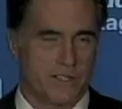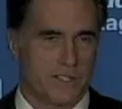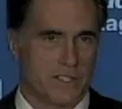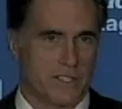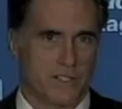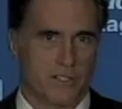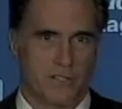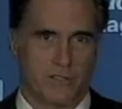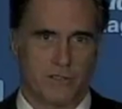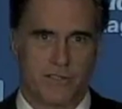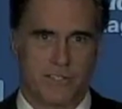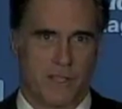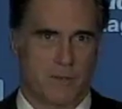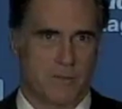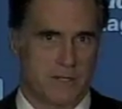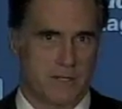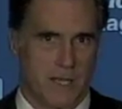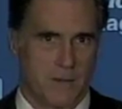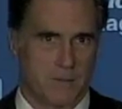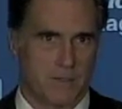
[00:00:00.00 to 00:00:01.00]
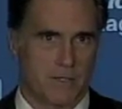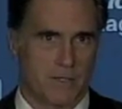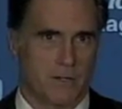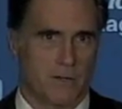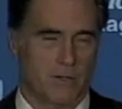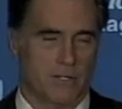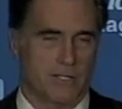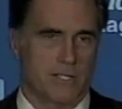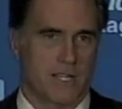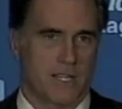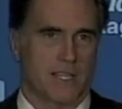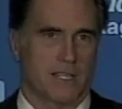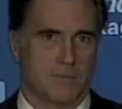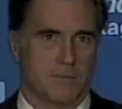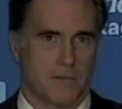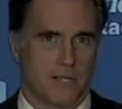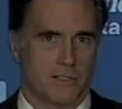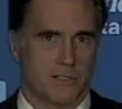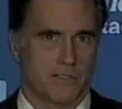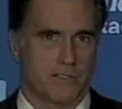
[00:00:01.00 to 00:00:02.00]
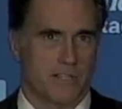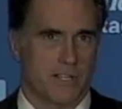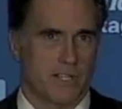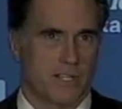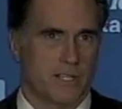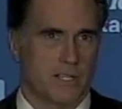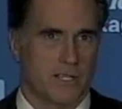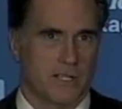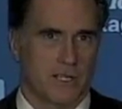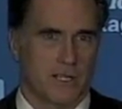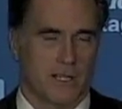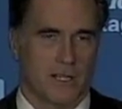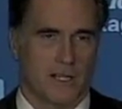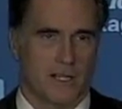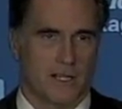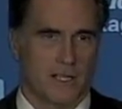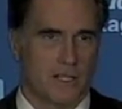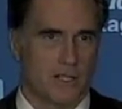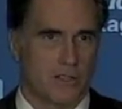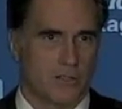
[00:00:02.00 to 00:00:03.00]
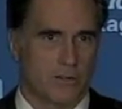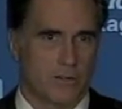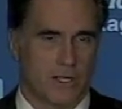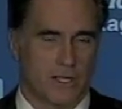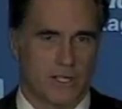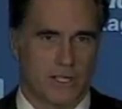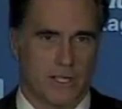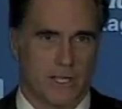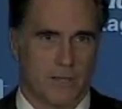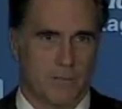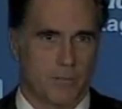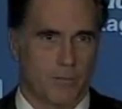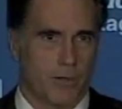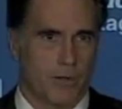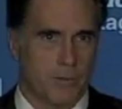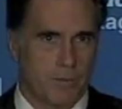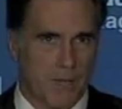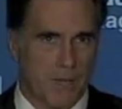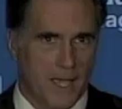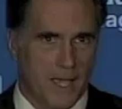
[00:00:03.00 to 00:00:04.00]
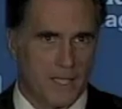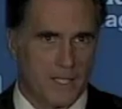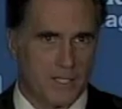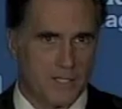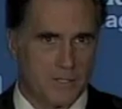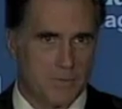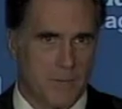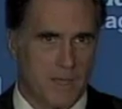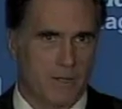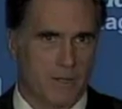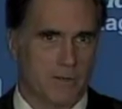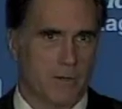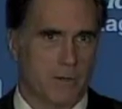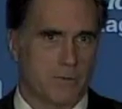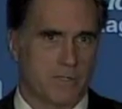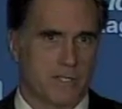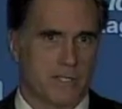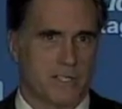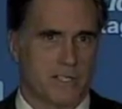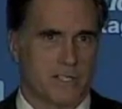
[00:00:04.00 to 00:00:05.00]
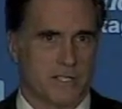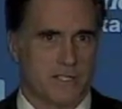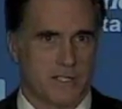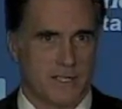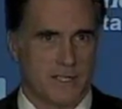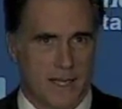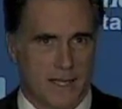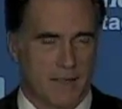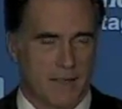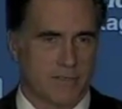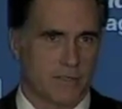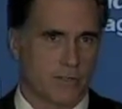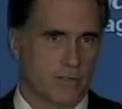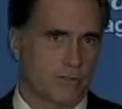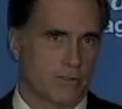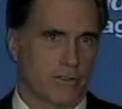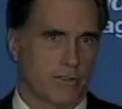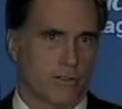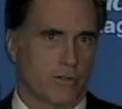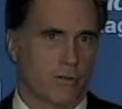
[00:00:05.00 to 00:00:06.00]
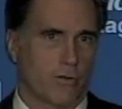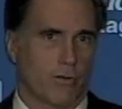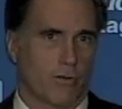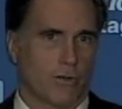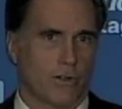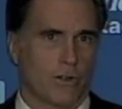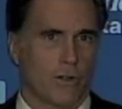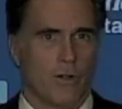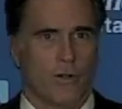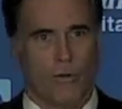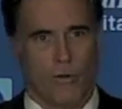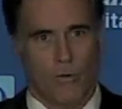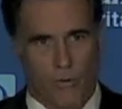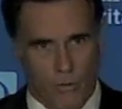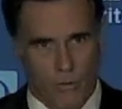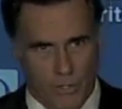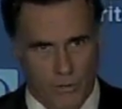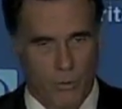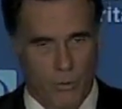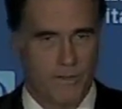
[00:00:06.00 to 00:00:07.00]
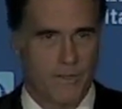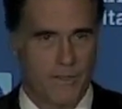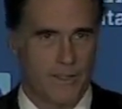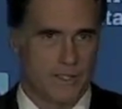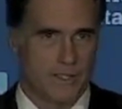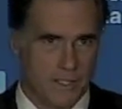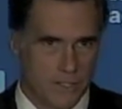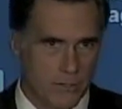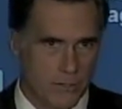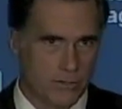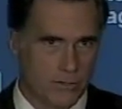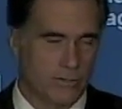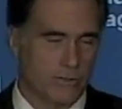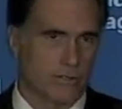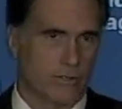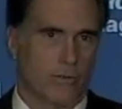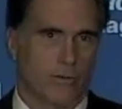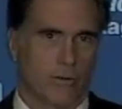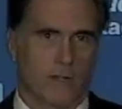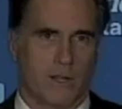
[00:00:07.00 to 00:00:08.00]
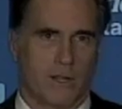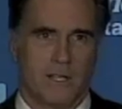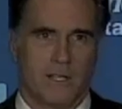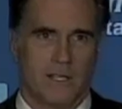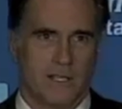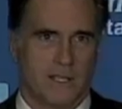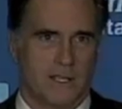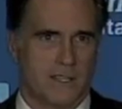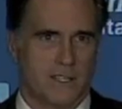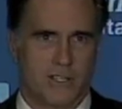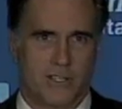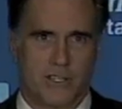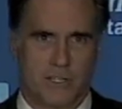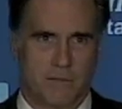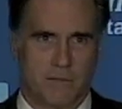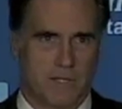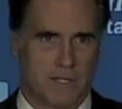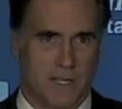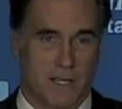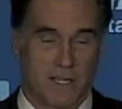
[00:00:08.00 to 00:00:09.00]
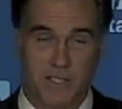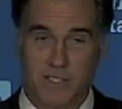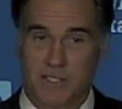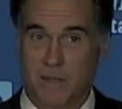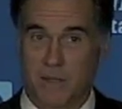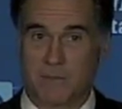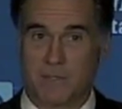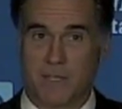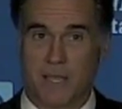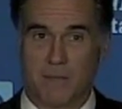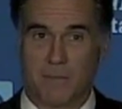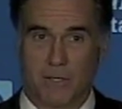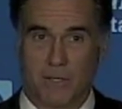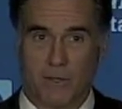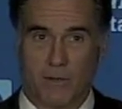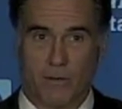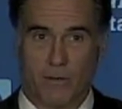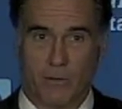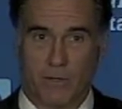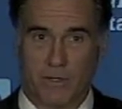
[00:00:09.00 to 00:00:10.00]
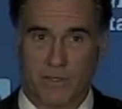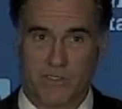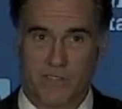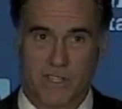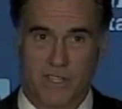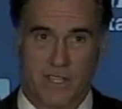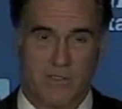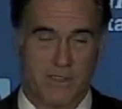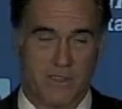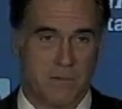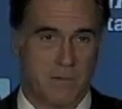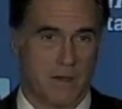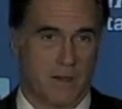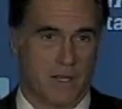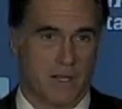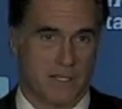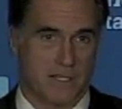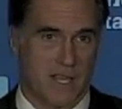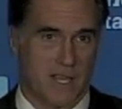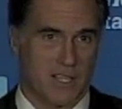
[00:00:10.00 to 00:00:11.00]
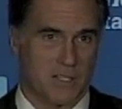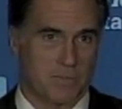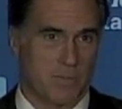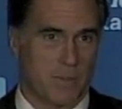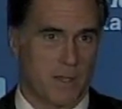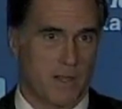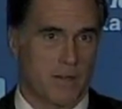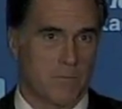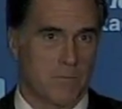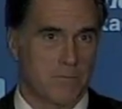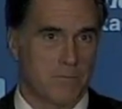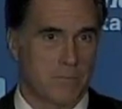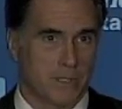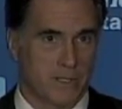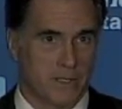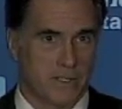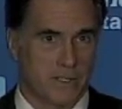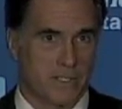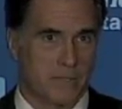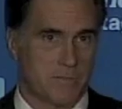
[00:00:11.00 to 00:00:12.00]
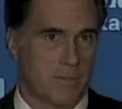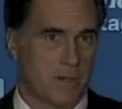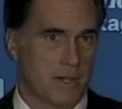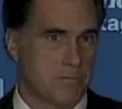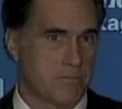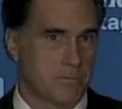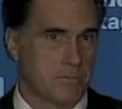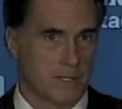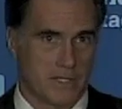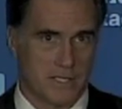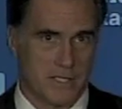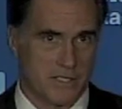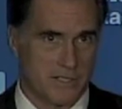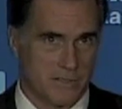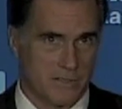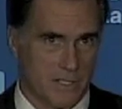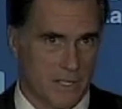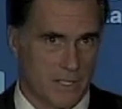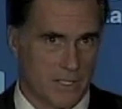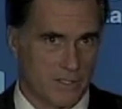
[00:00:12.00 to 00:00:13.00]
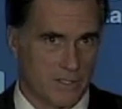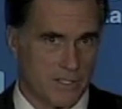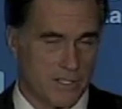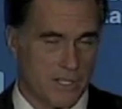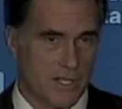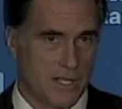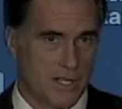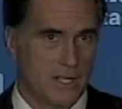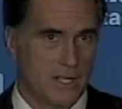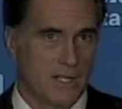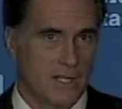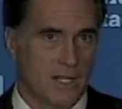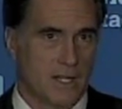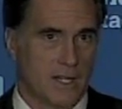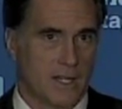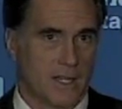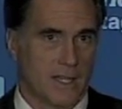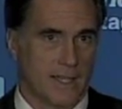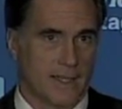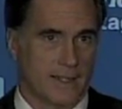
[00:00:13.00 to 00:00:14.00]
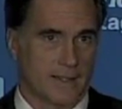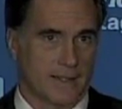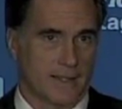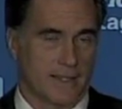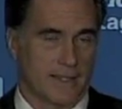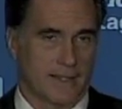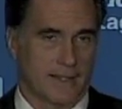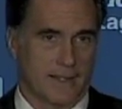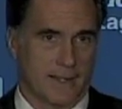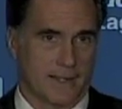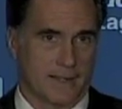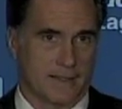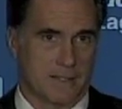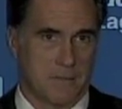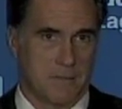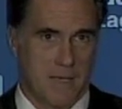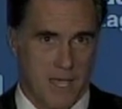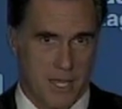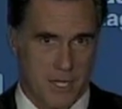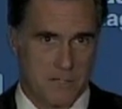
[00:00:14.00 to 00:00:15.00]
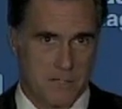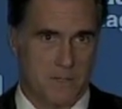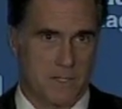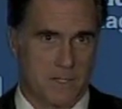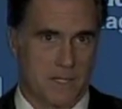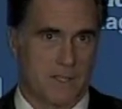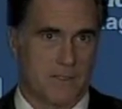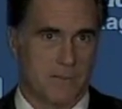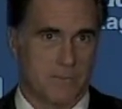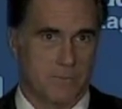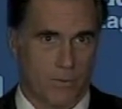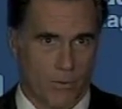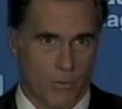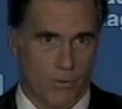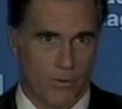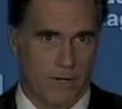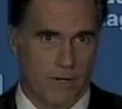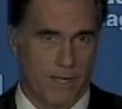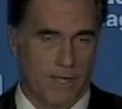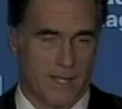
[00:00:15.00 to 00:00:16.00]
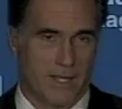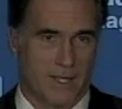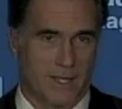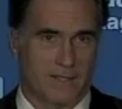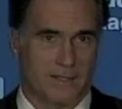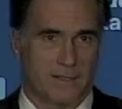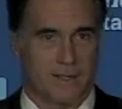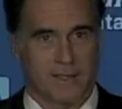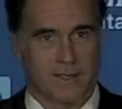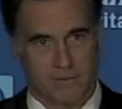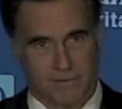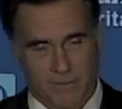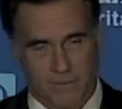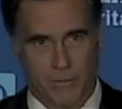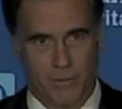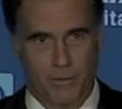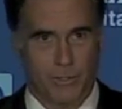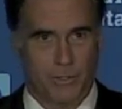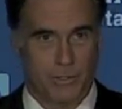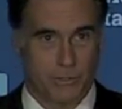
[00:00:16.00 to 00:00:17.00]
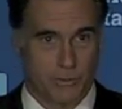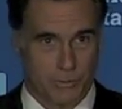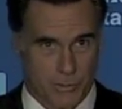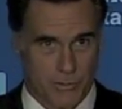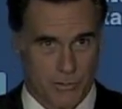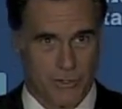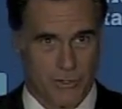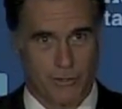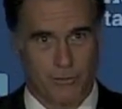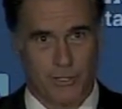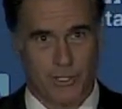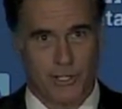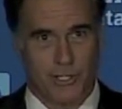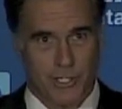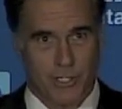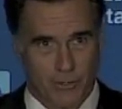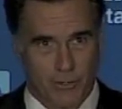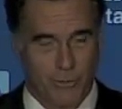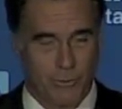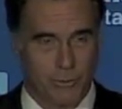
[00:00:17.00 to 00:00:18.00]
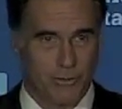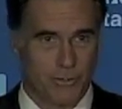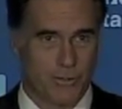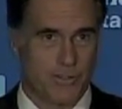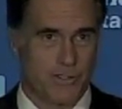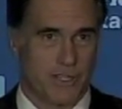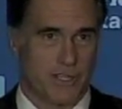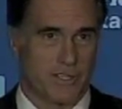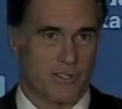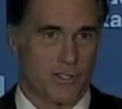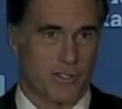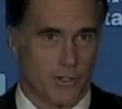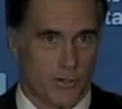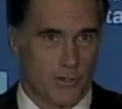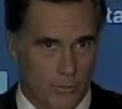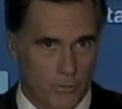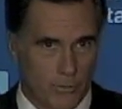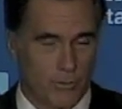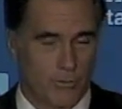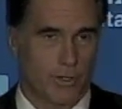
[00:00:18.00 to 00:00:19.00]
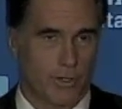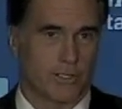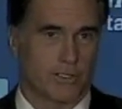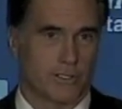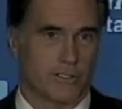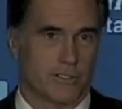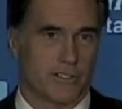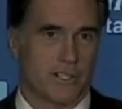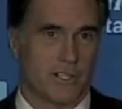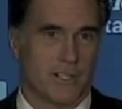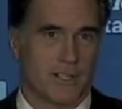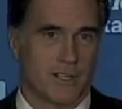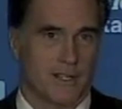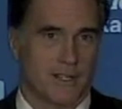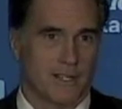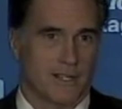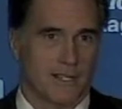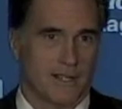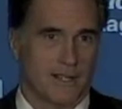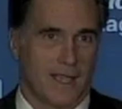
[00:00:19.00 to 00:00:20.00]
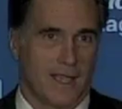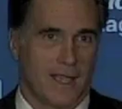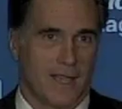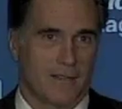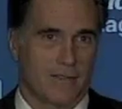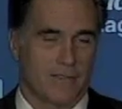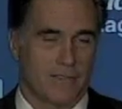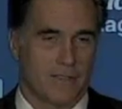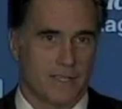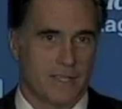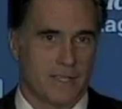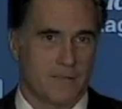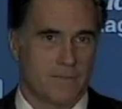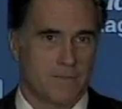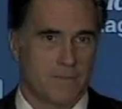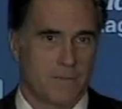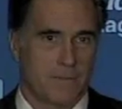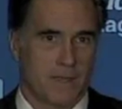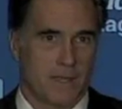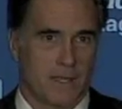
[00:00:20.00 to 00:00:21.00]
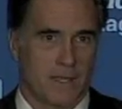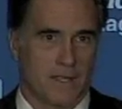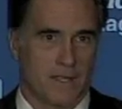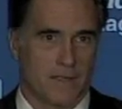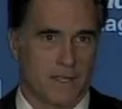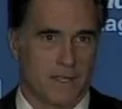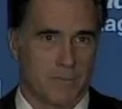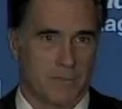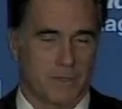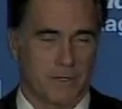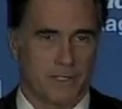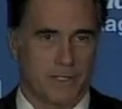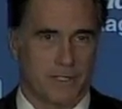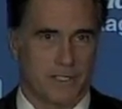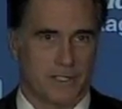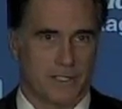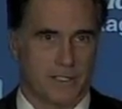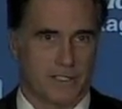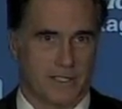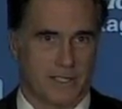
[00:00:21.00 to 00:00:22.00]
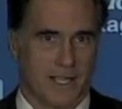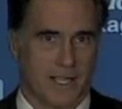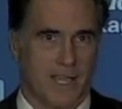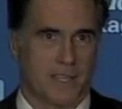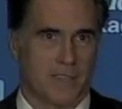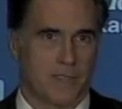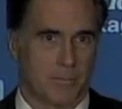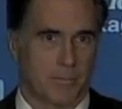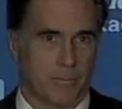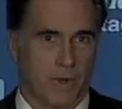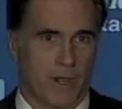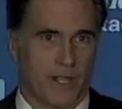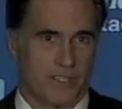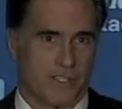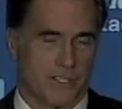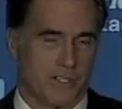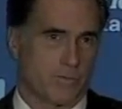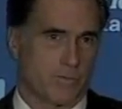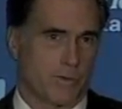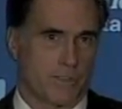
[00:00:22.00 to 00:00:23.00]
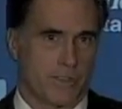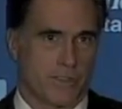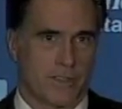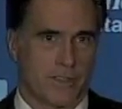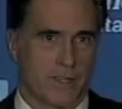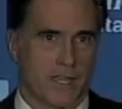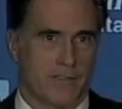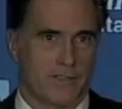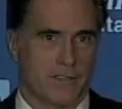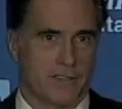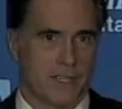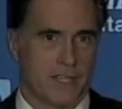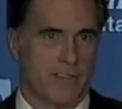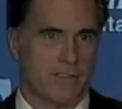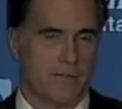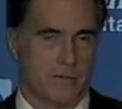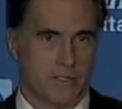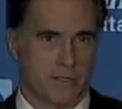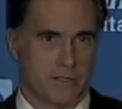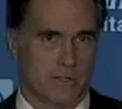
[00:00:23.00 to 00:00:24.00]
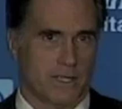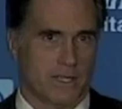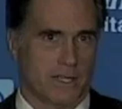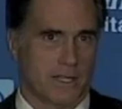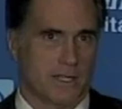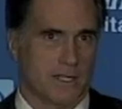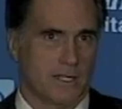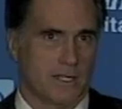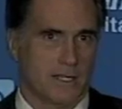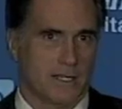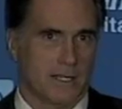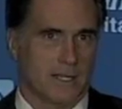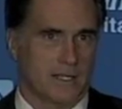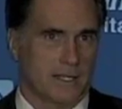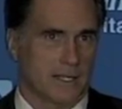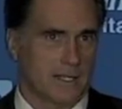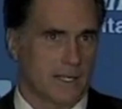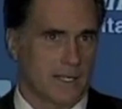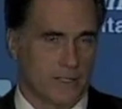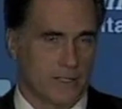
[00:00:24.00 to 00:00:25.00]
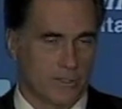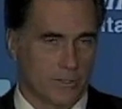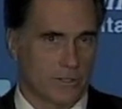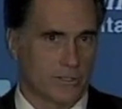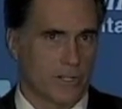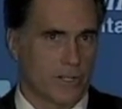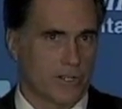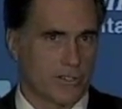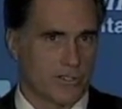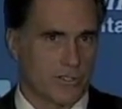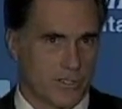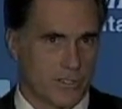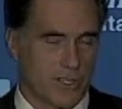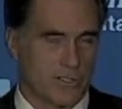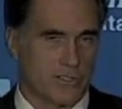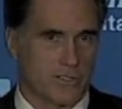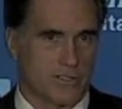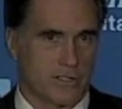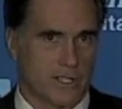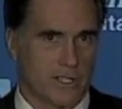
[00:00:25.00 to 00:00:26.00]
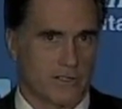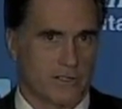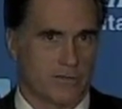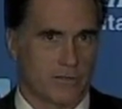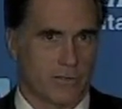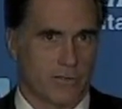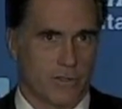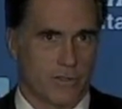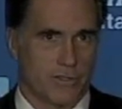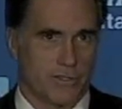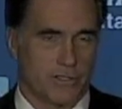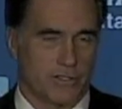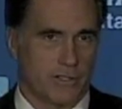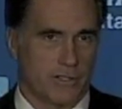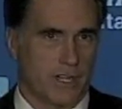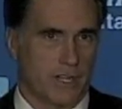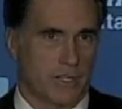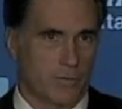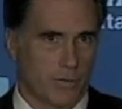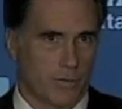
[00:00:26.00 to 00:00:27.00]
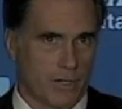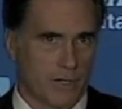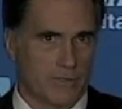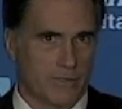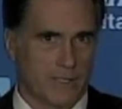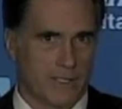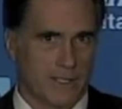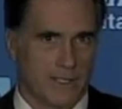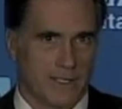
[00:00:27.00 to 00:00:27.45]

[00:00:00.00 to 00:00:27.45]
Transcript: issue some time ago and taken measures uh, either in a prepackaged bankruptcy that did not have to go through the court or in one that did go through the court. This should have been done some time ago. It would have saved the American taxpayer billions upon billions of dollars. Uh, and, and let the management and the board, and if you will, to a certain degree, shareholders and secured creditors uh, have the uh, the ability to, to, guide the process rather than having the government do that. And I, and I noted also yesterday, for those that are not aware of it,